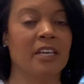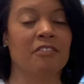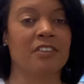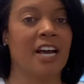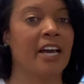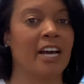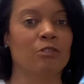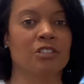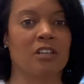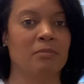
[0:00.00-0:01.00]
If not, I'll
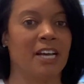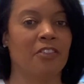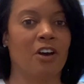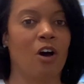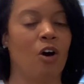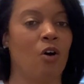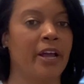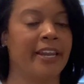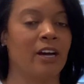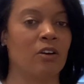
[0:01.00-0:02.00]
just come down the hall
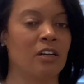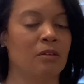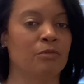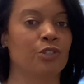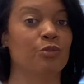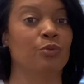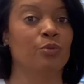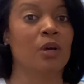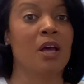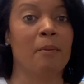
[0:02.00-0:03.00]
and I'll come to